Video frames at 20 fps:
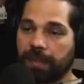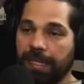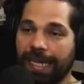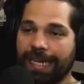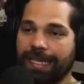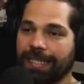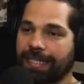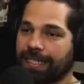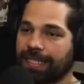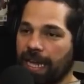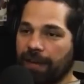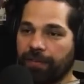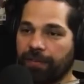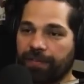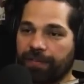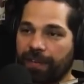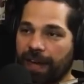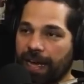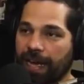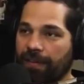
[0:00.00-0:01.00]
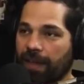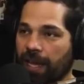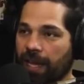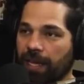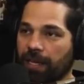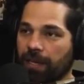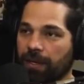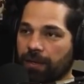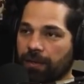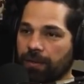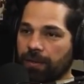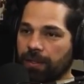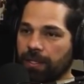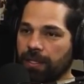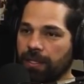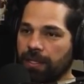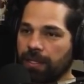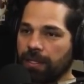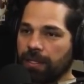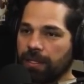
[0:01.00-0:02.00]
like a 7580.
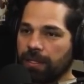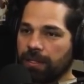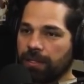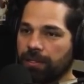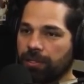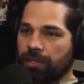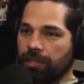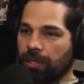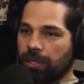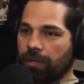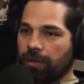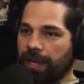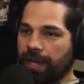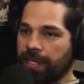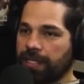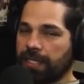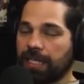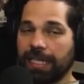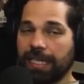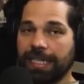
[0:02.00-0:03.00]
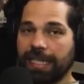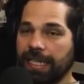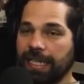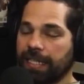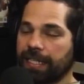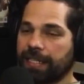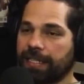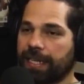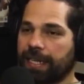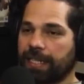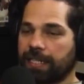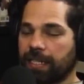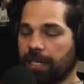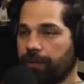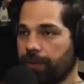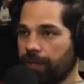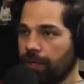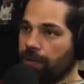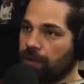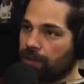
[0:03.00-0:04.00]
So it's cleanly detached.
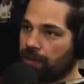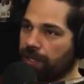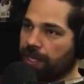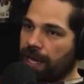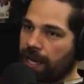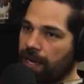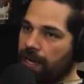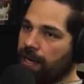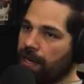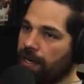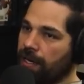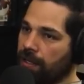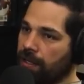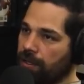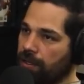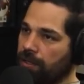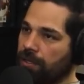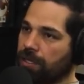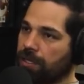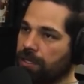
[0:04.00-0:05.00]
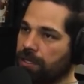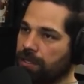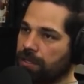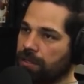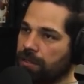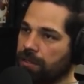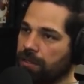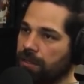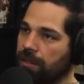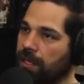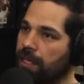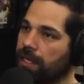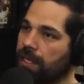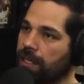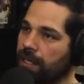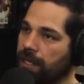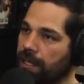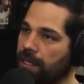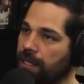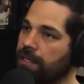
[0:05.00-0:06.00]
Like when you look at it, it looks like
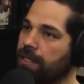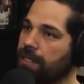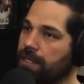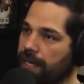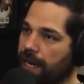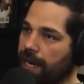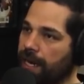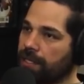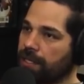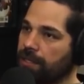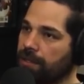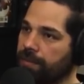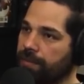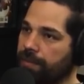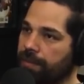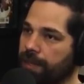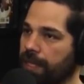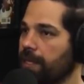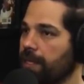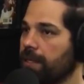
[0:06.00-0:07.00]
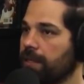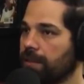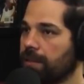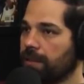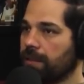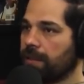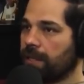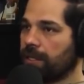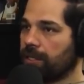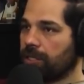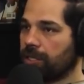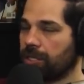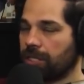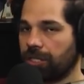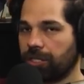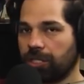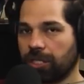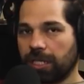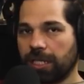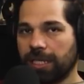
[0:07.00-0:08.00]
it is attached, but it's
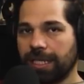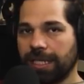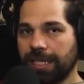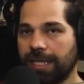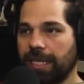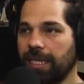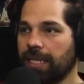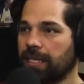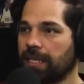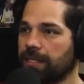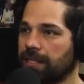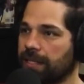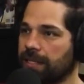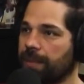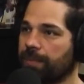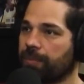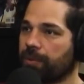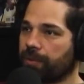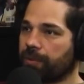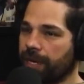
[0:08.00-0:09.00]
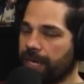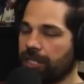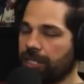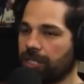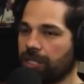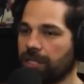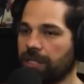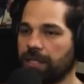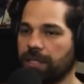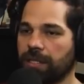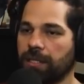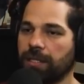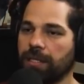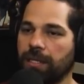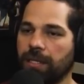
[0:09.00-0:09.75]
such a clean separation